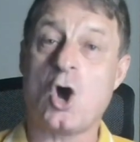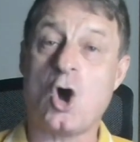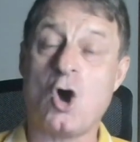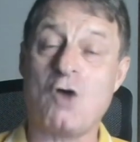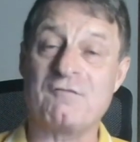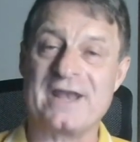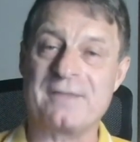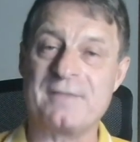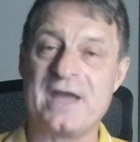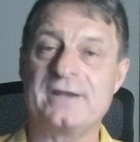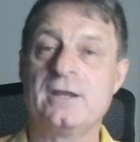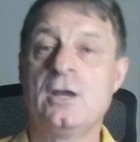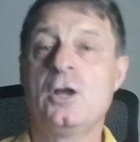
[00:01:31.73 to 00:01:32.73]
of
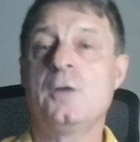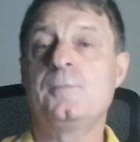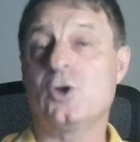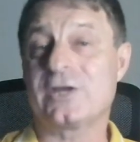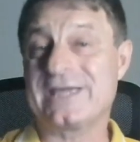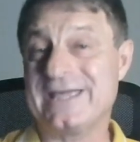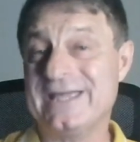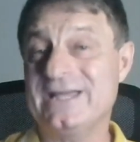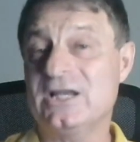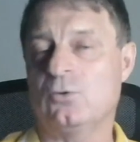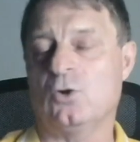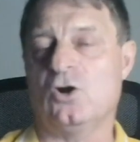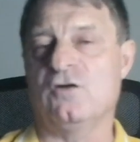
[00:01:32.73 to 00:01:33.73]
NMN per
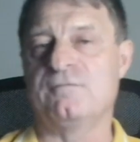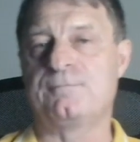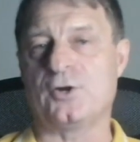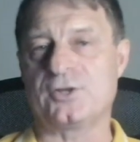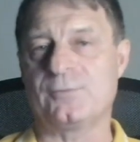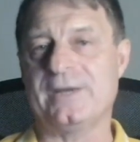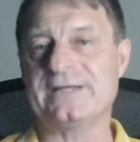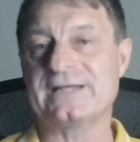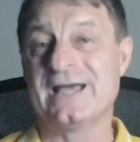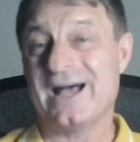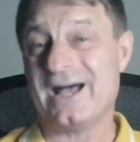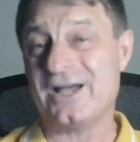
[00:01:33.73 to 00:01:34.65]
kilo of body weight,